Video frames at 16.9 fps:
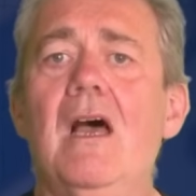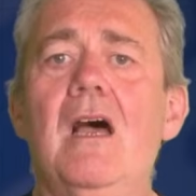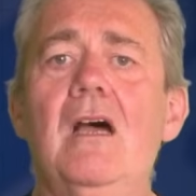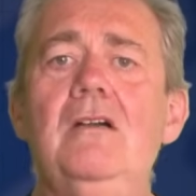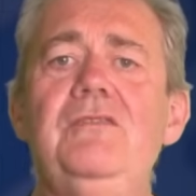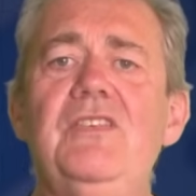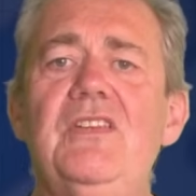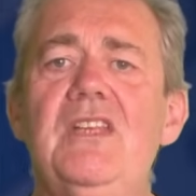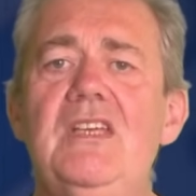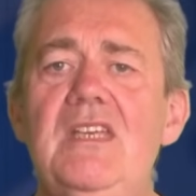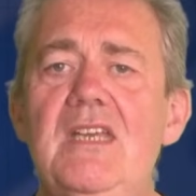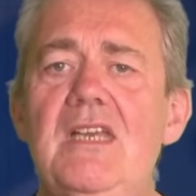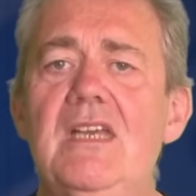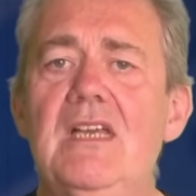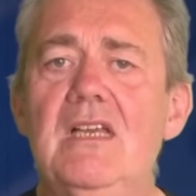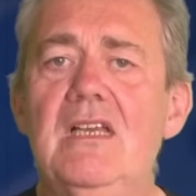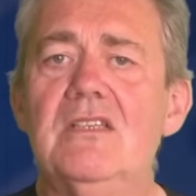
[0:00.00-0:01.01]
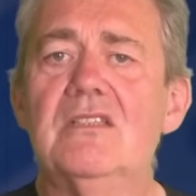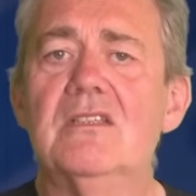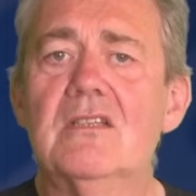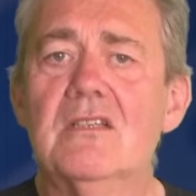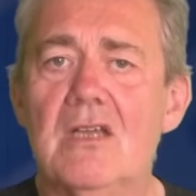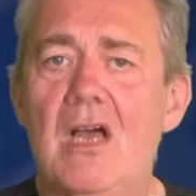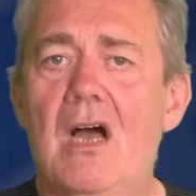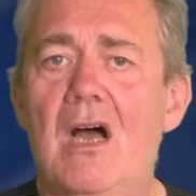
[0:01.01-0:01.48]
Over the years,
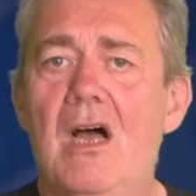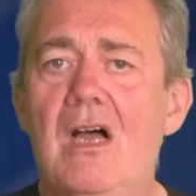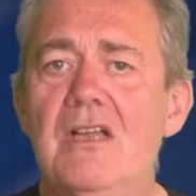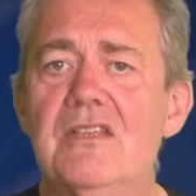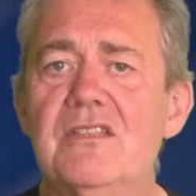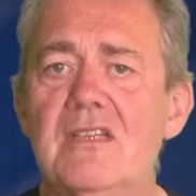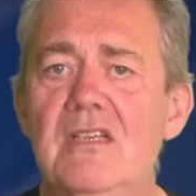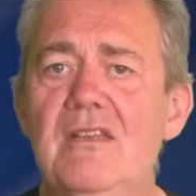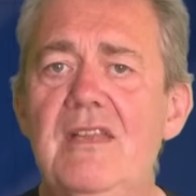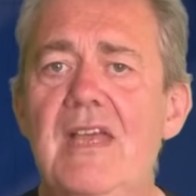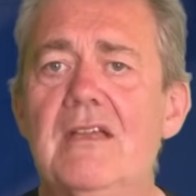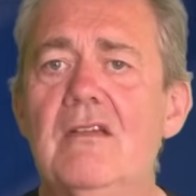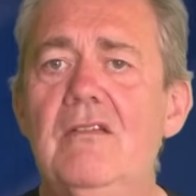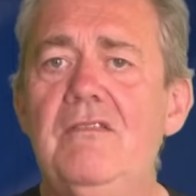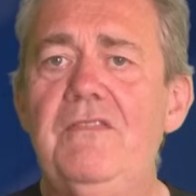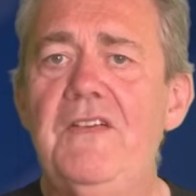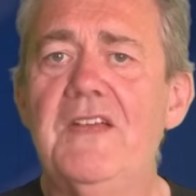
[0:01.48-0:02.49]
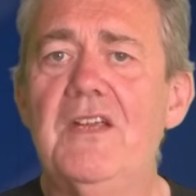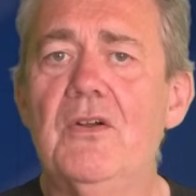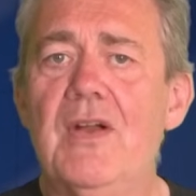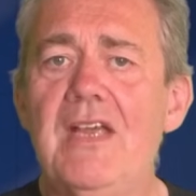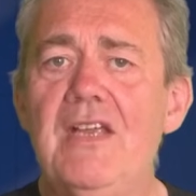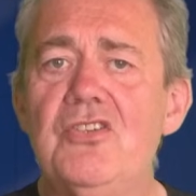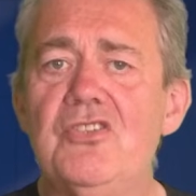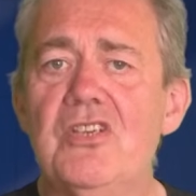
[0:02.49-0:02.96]
cars and their
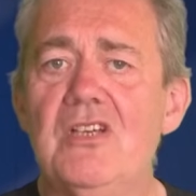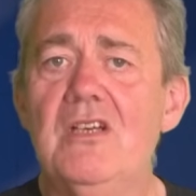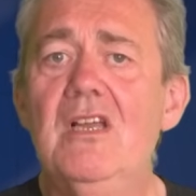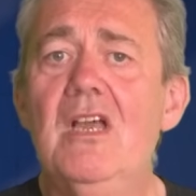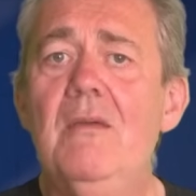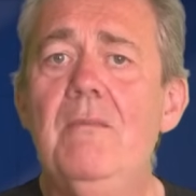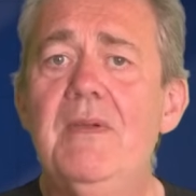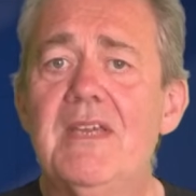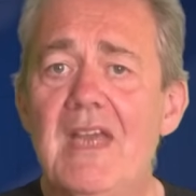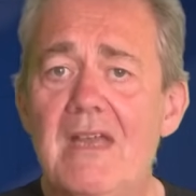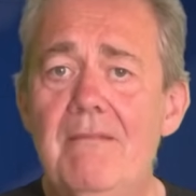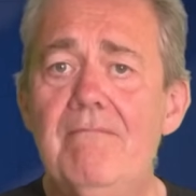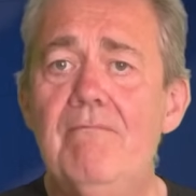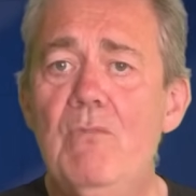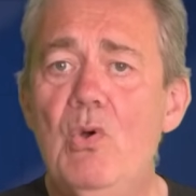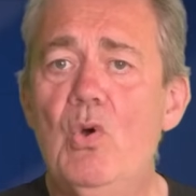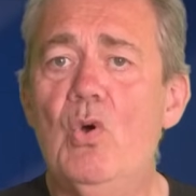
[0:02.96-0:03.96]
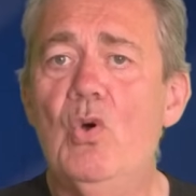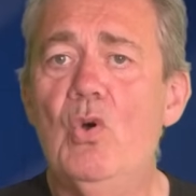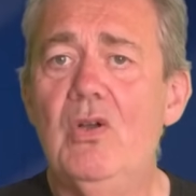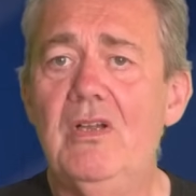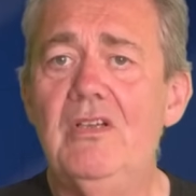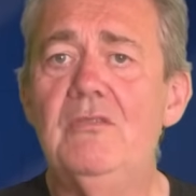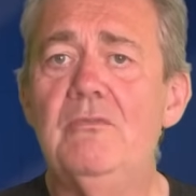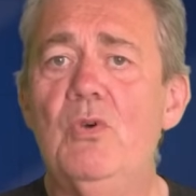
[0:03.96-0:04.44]
configuration became
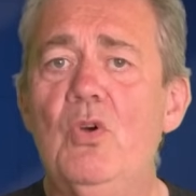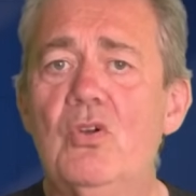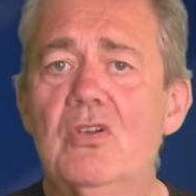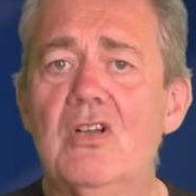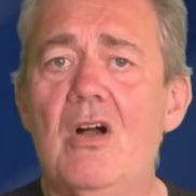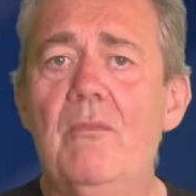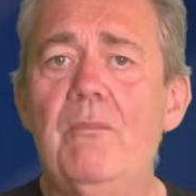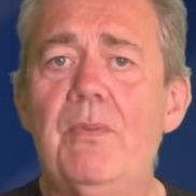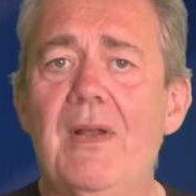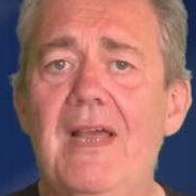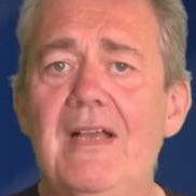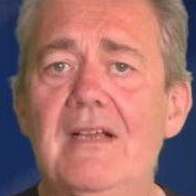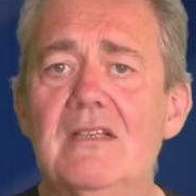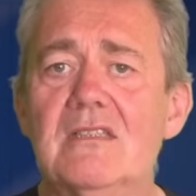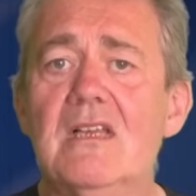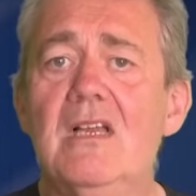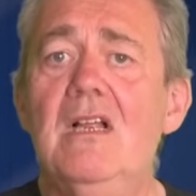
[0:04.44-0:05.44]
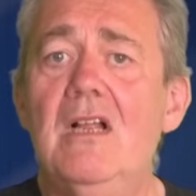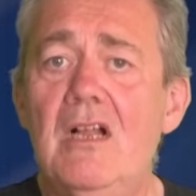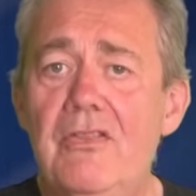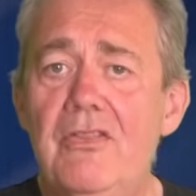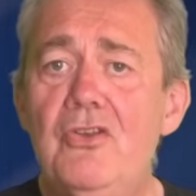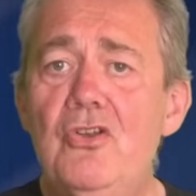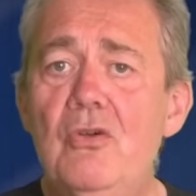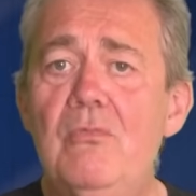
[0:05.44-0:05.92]
more and more complex,
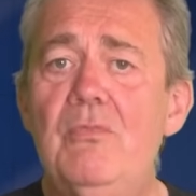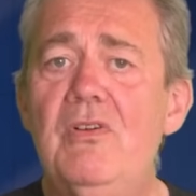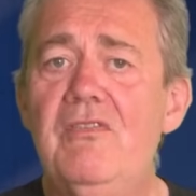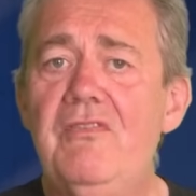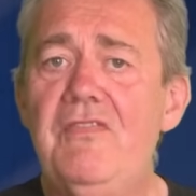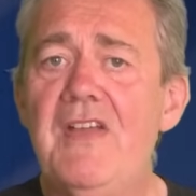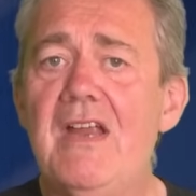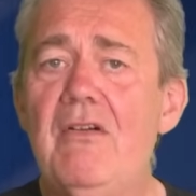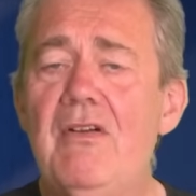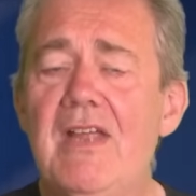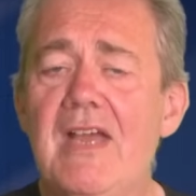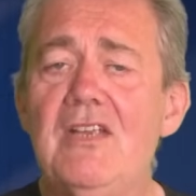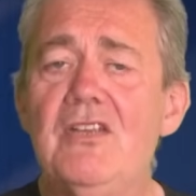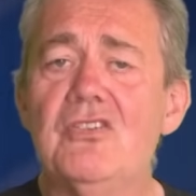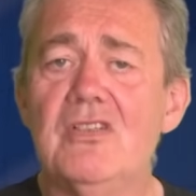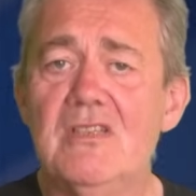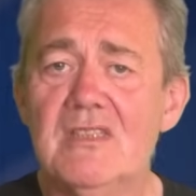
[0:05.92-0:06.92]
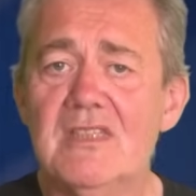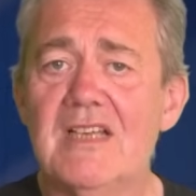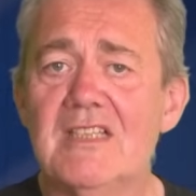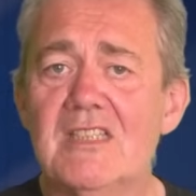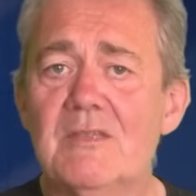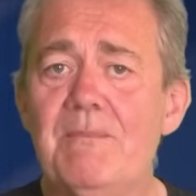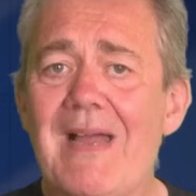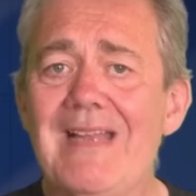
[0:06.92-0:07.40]
and the number of variations
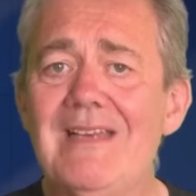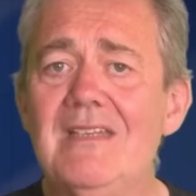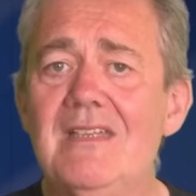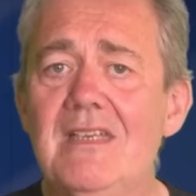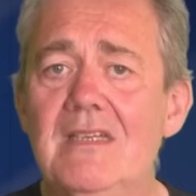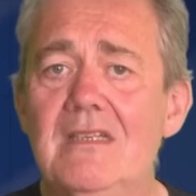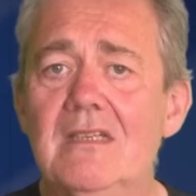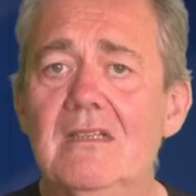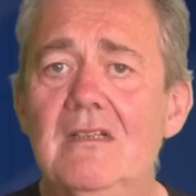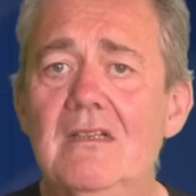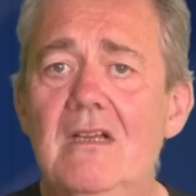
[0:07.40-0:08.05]
expanded.